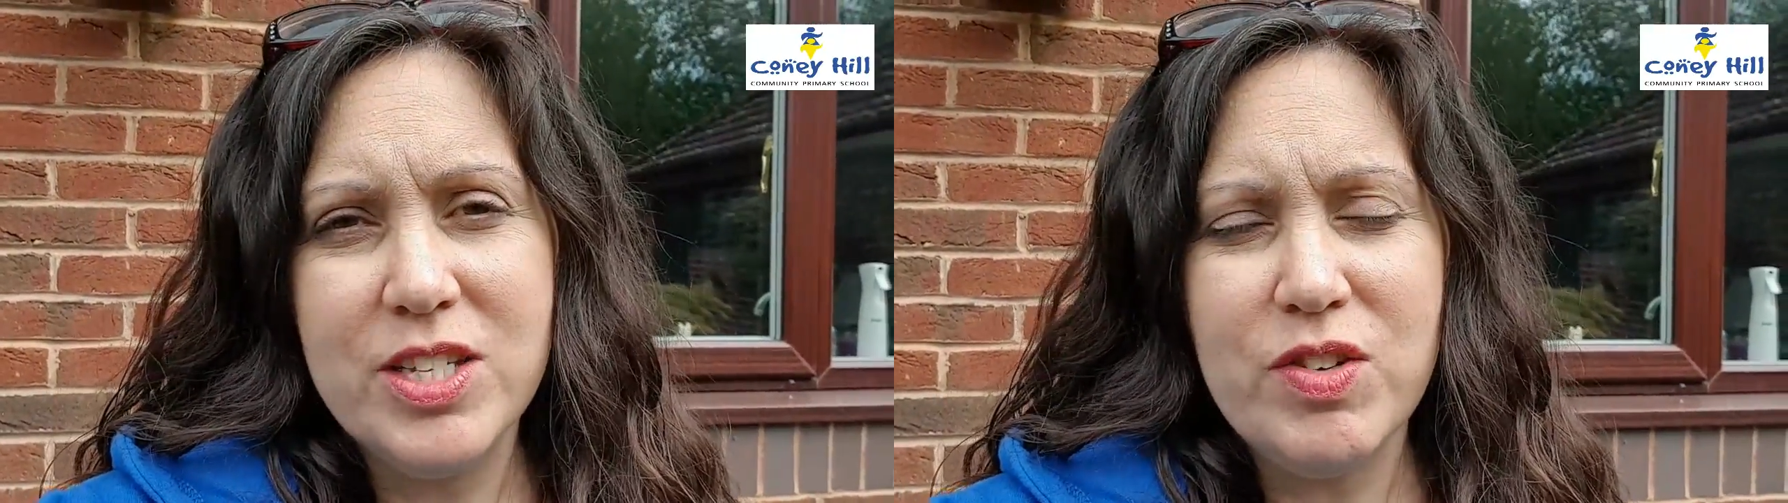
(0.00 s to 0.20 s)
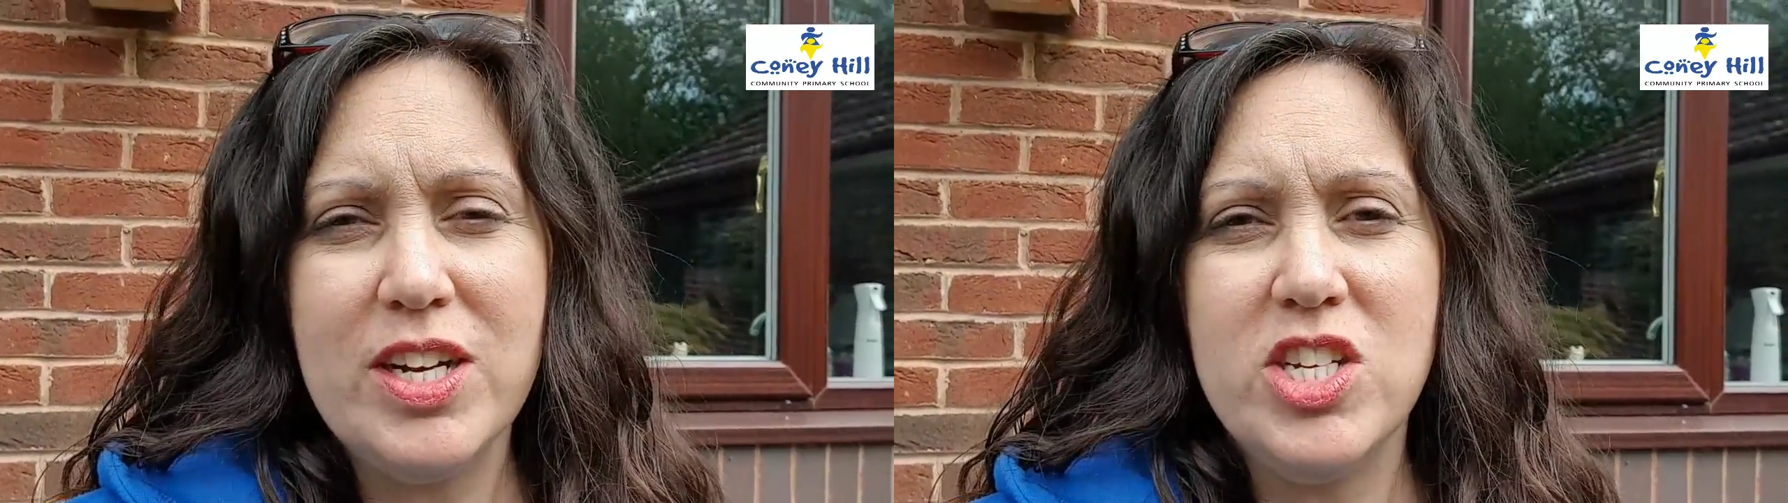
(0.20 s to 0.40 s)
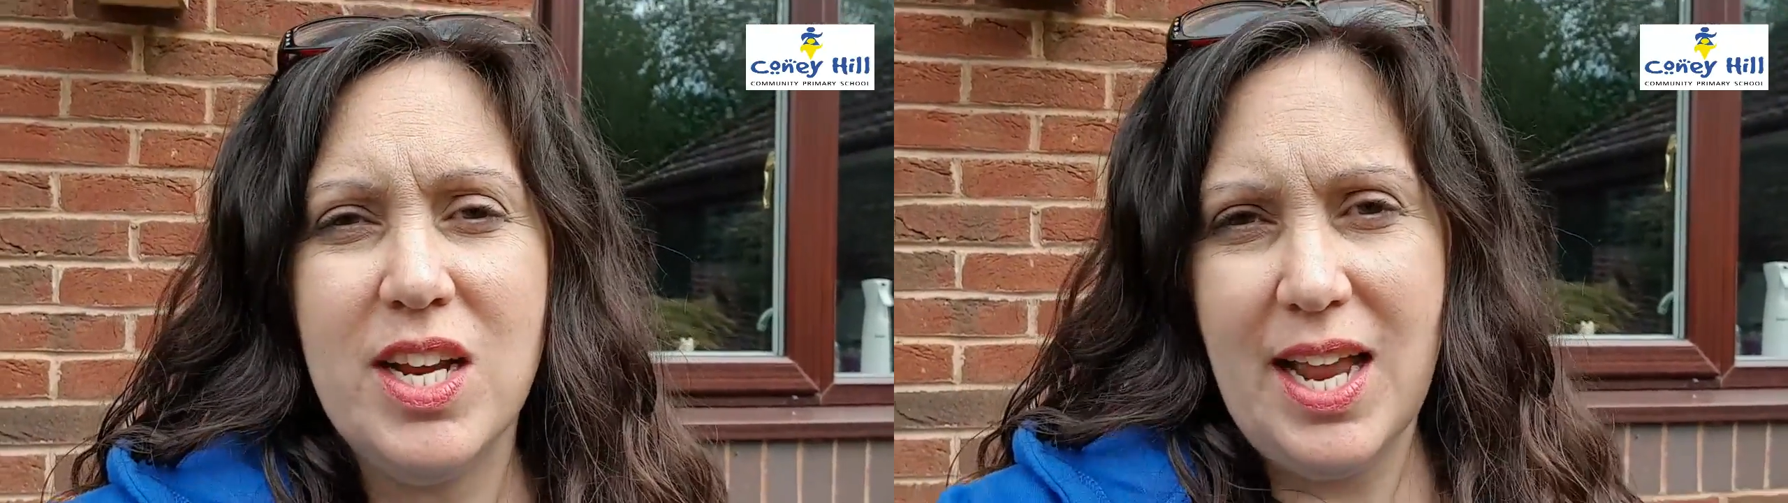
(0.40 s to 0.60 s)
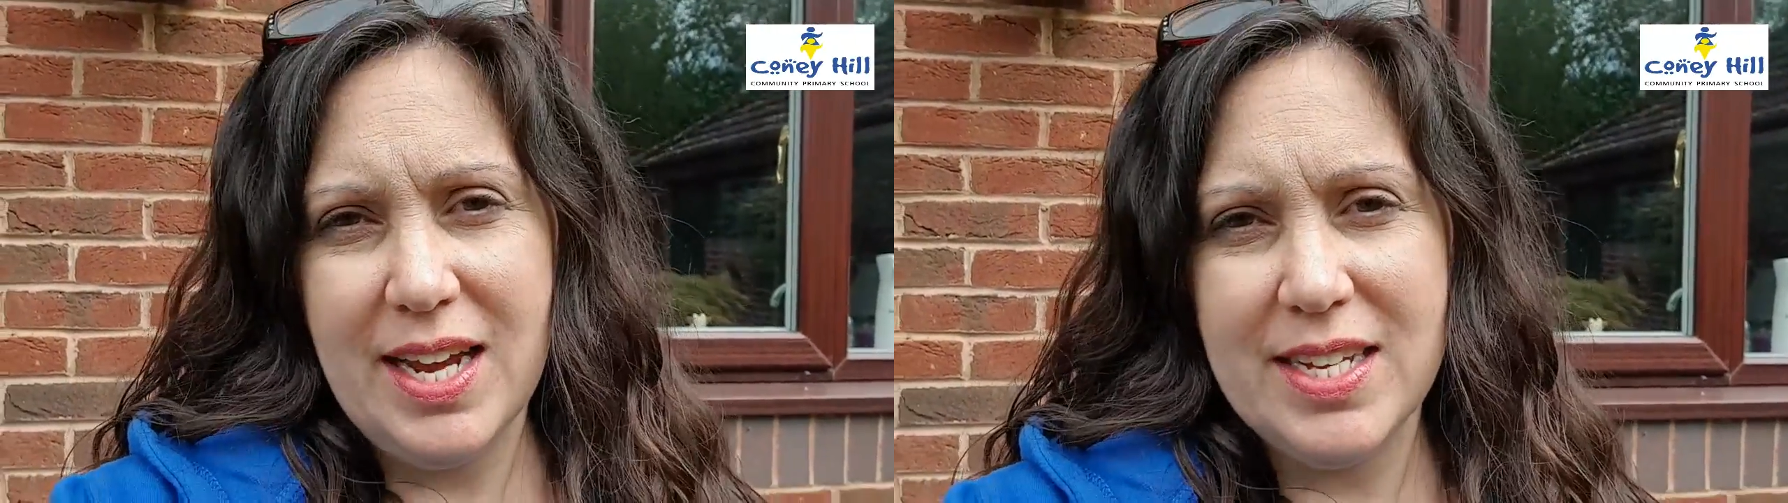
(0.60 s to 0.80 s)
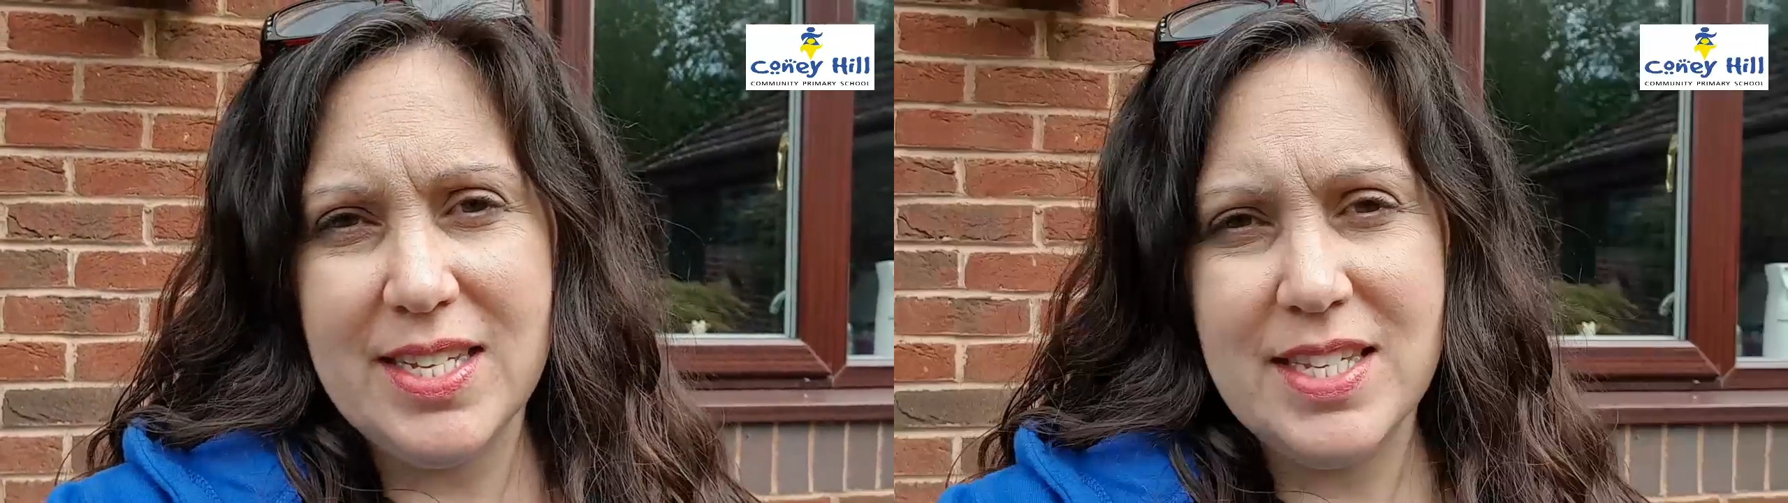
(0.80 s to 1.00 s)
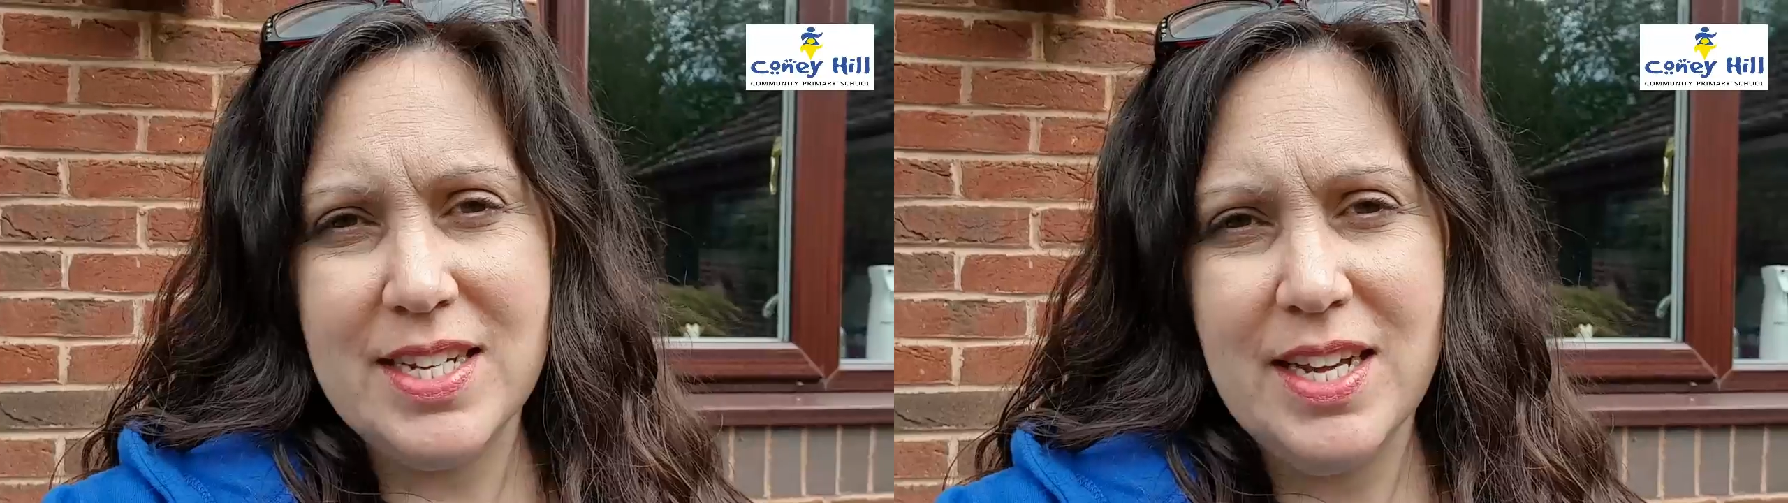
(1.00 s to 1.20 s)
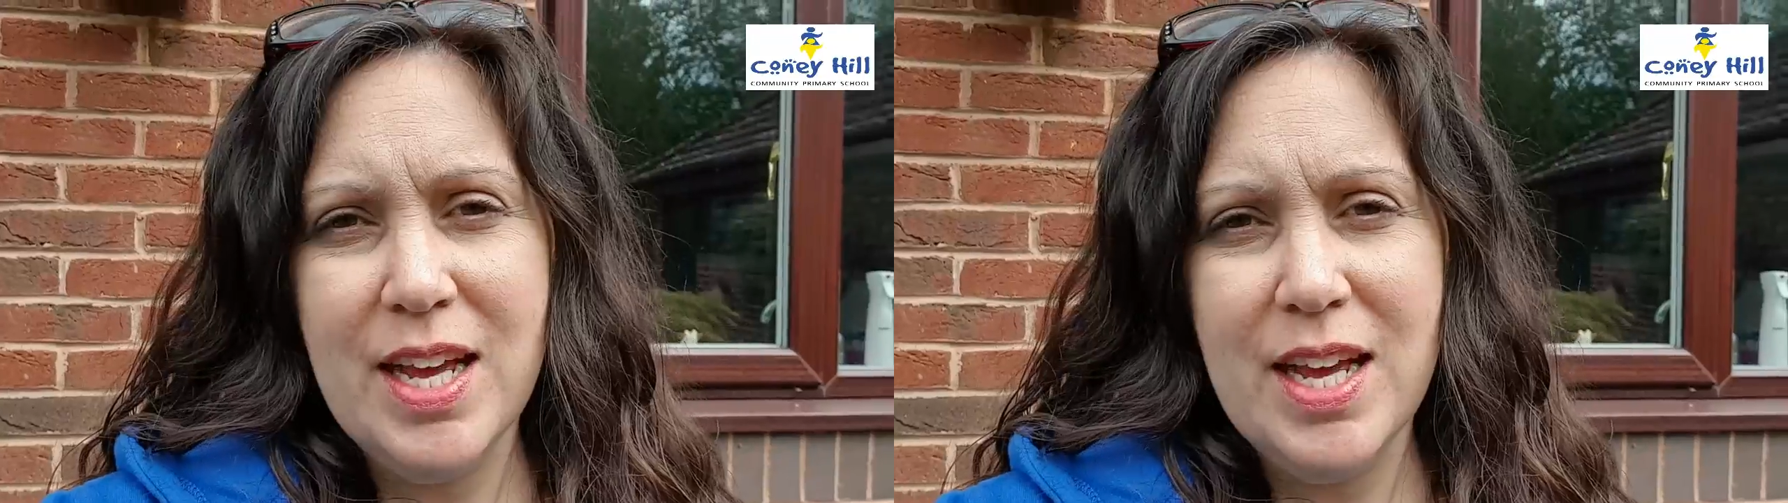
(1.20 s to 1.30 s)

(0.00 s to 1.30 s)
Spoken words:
stretch your legs.